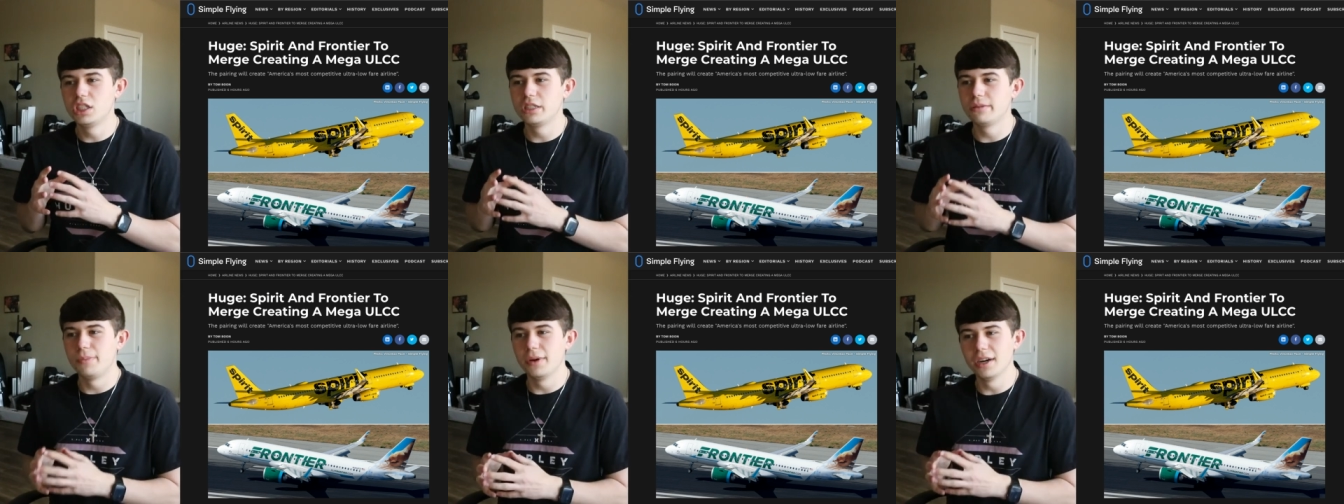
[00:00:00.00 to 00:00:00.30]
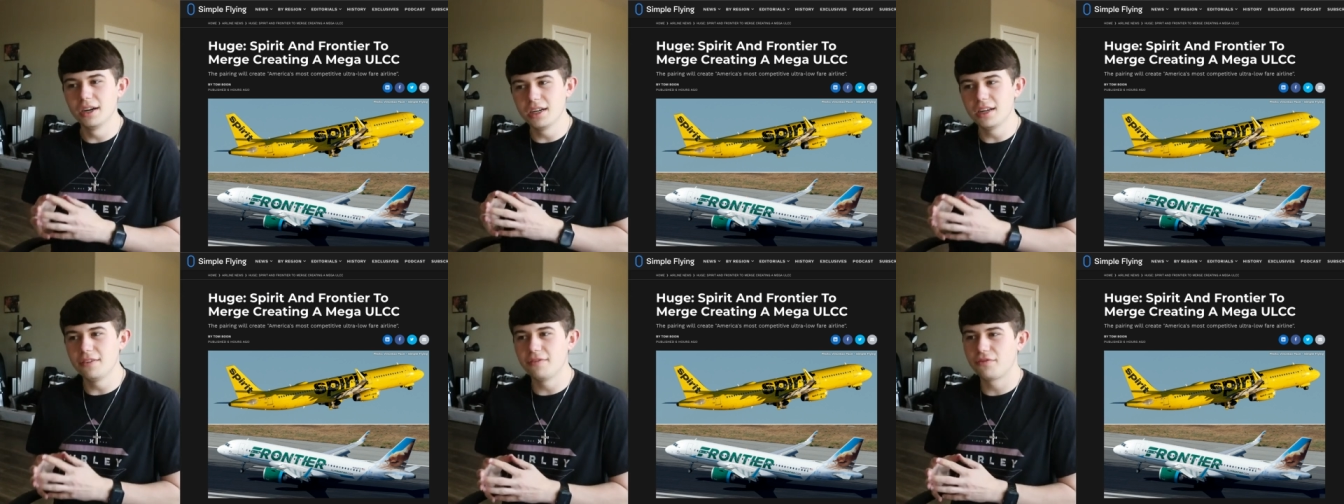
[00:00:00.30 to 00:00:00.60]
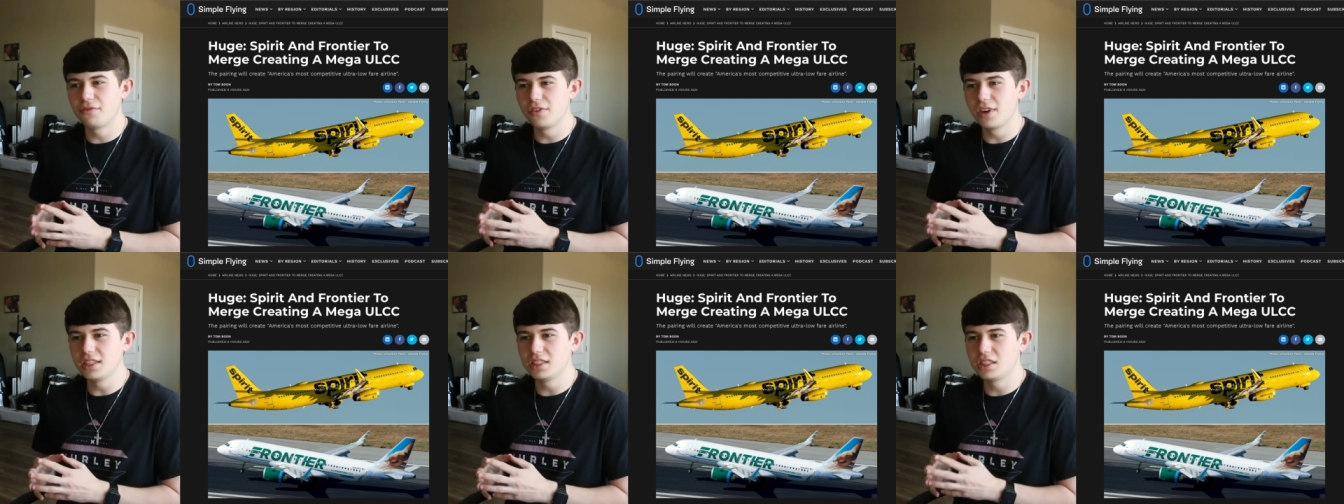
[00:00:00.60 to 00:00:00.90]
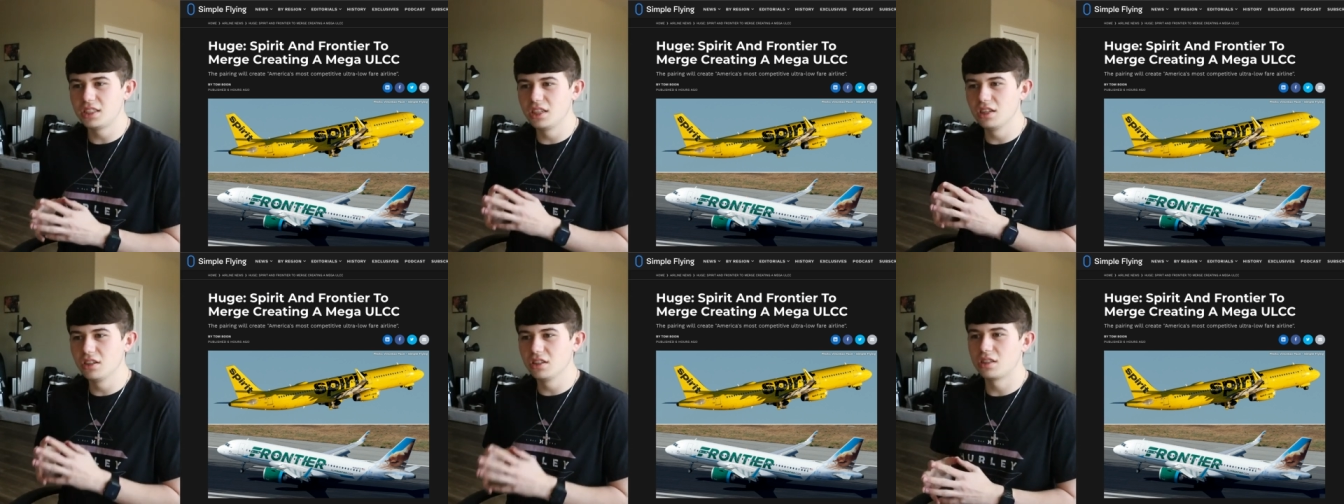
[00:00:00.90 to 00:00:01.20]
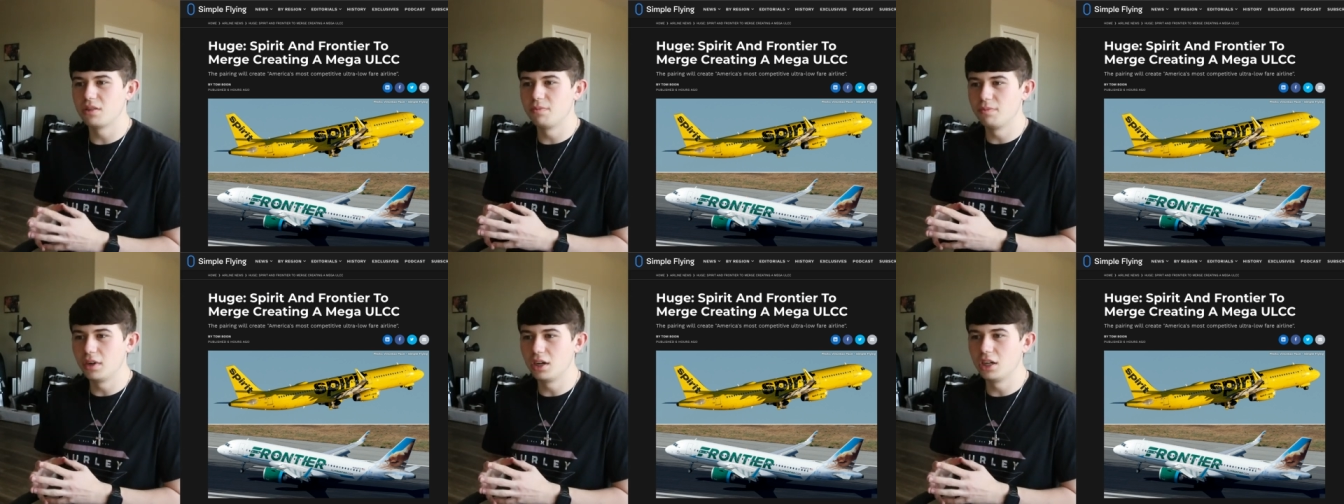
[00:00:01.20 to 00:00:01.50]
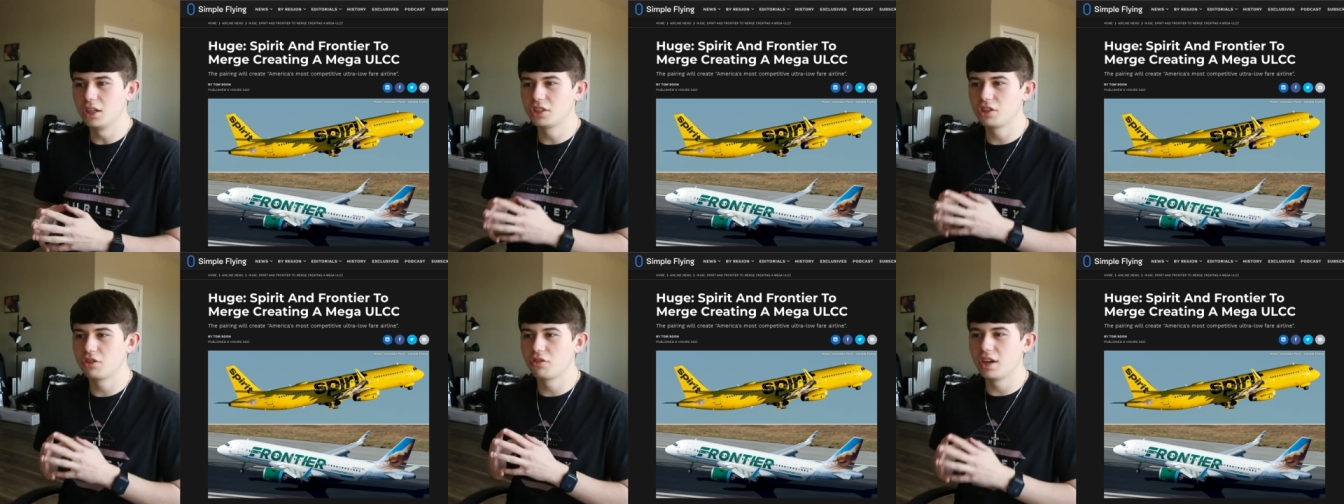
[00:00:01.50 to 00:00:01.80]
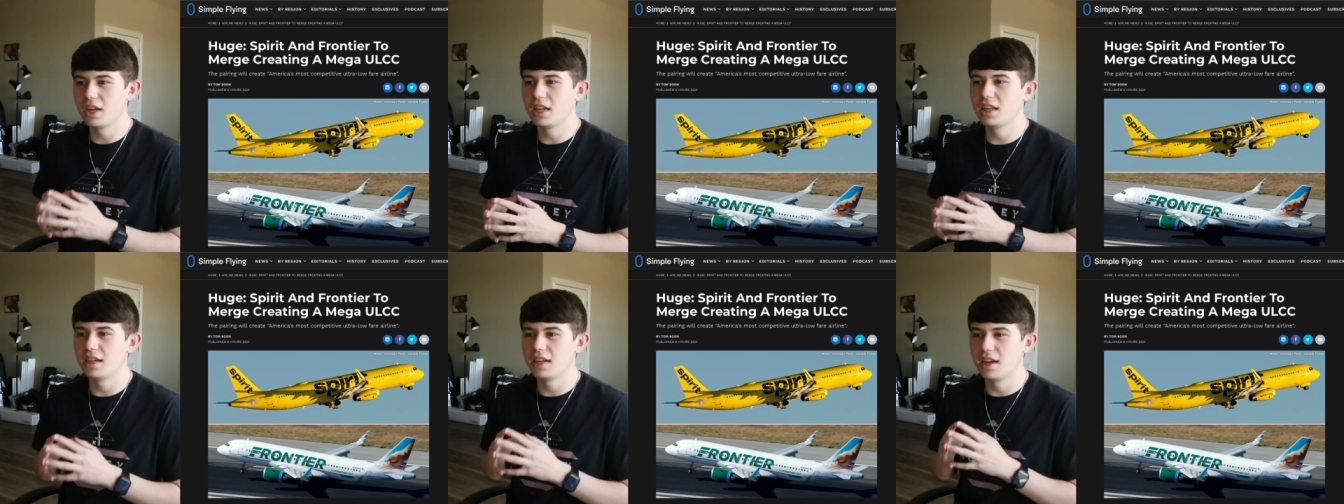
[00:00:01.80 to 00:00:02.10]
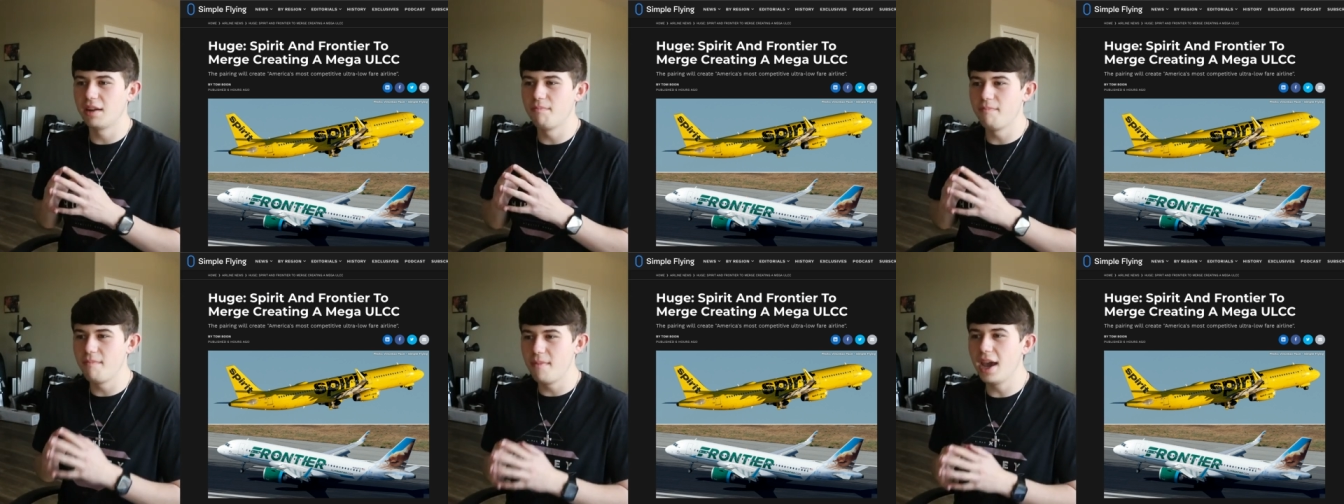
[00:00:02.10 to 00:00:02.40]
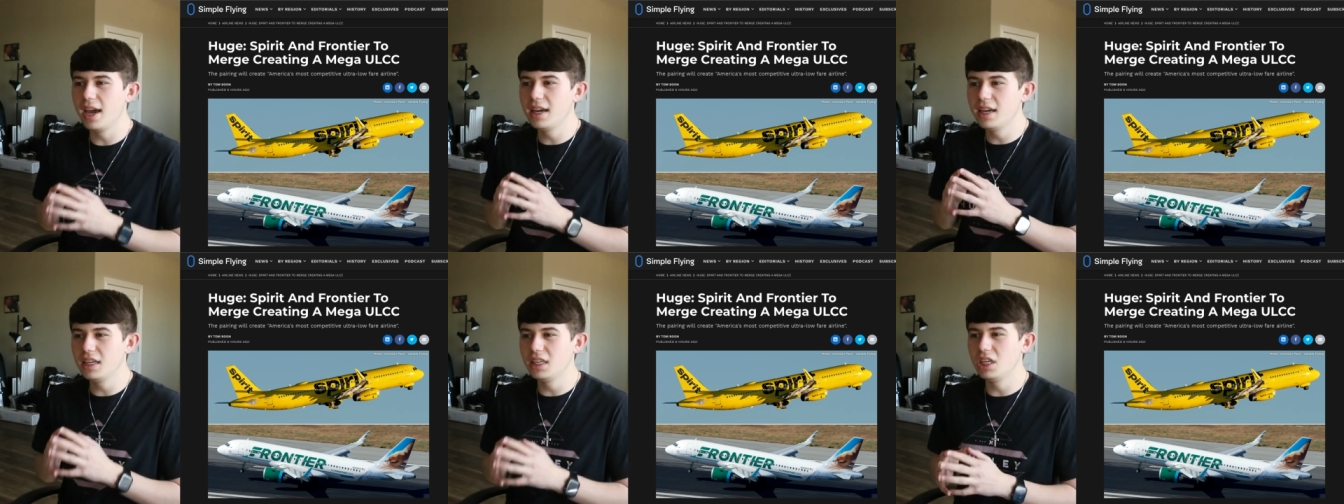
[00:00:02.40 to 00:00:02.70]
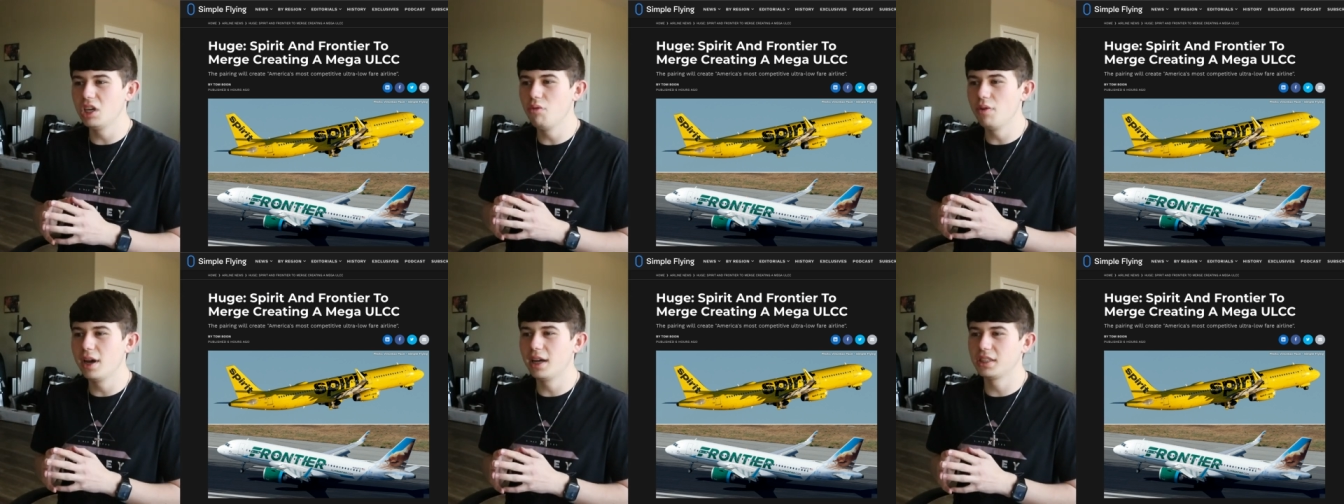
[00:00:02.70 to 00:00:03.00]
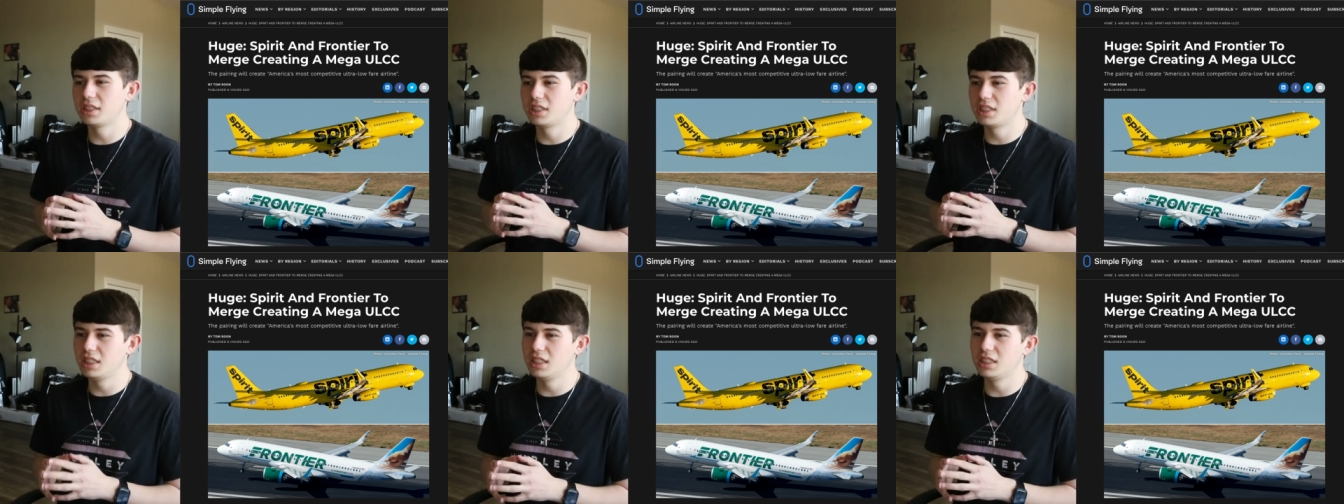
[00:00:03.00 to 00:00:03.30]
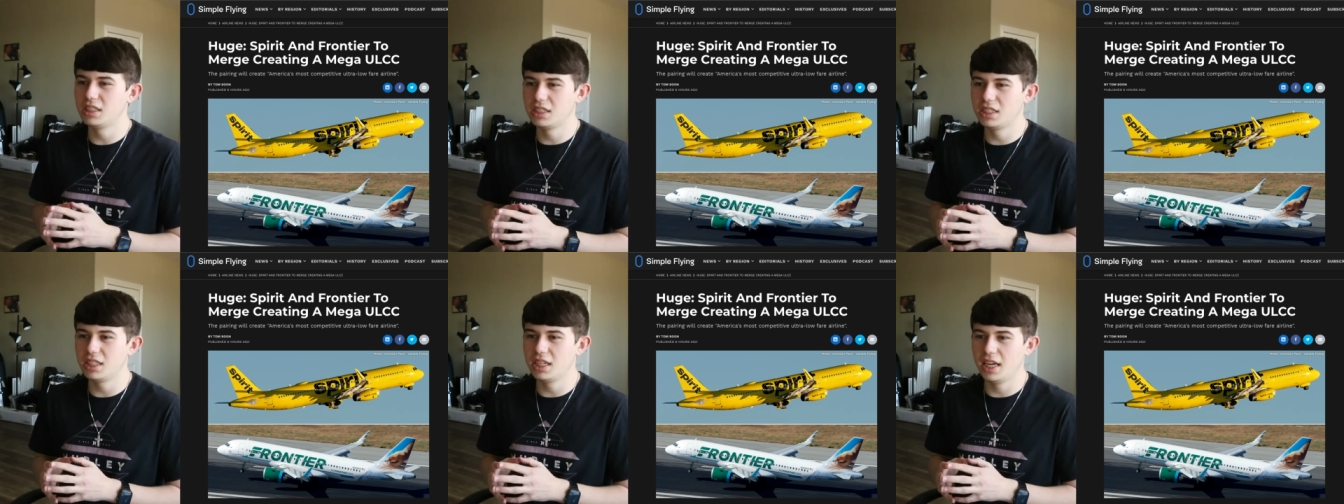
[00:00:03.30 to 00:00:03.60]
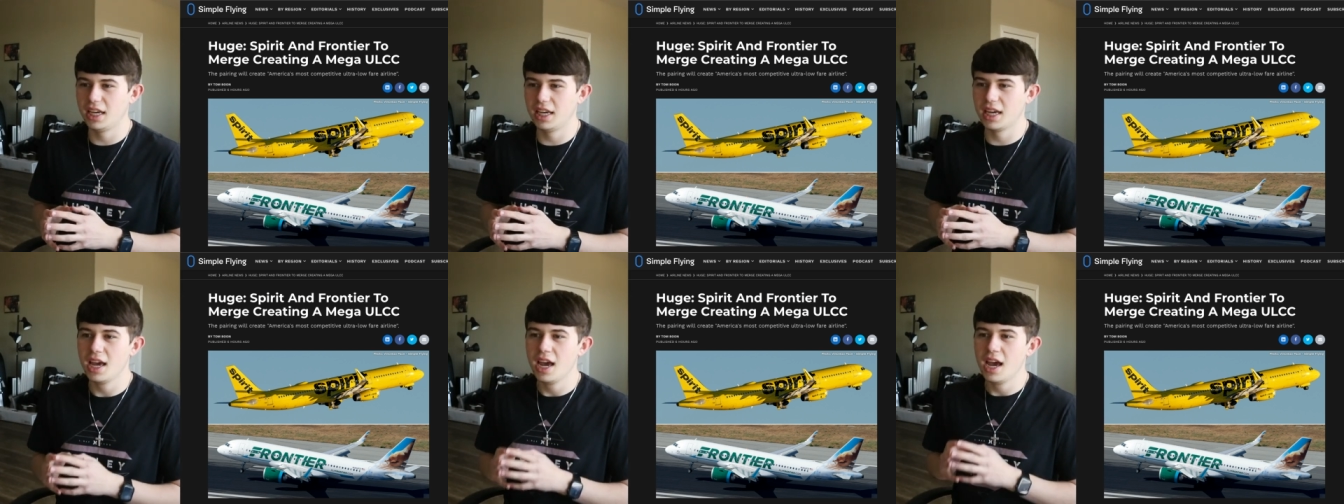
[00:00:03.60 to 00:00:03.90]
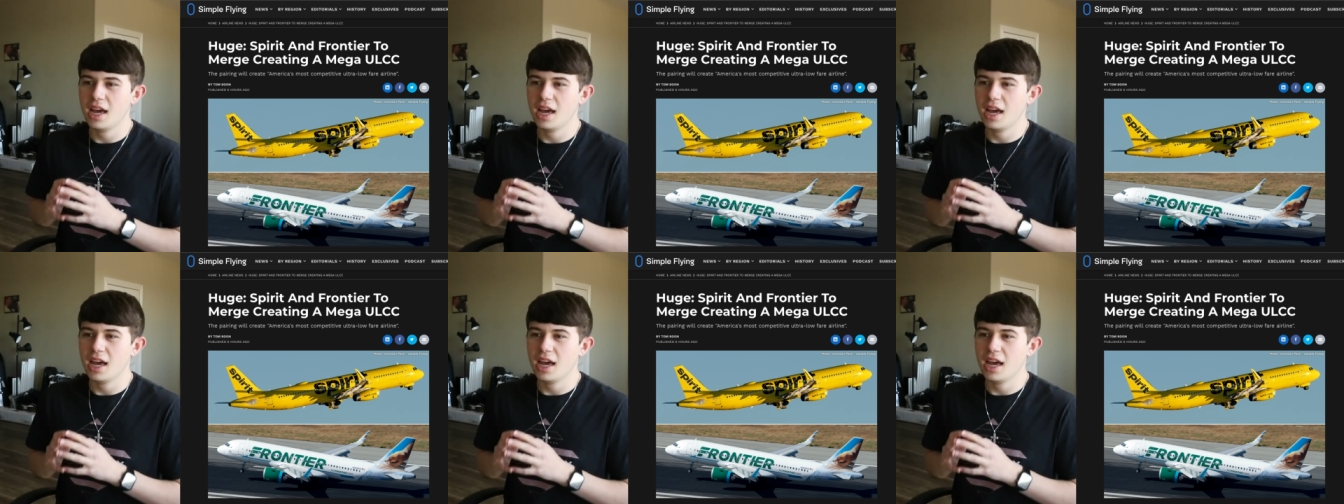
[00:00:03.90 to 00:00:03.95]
Spirit and Frontier to merge, creating a mega ULCC.